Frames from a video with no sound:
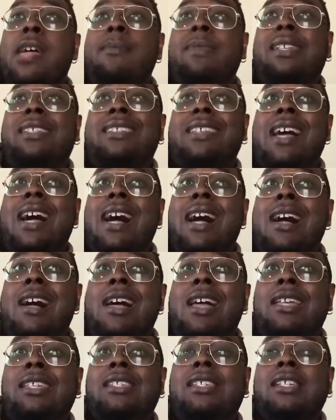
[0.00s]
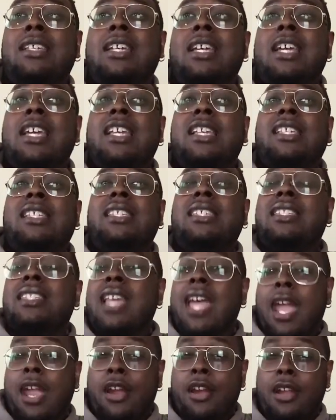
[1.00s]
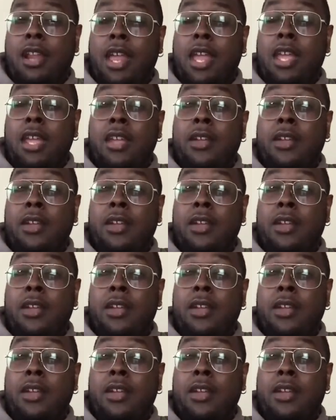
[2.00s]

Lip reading: besides Saturday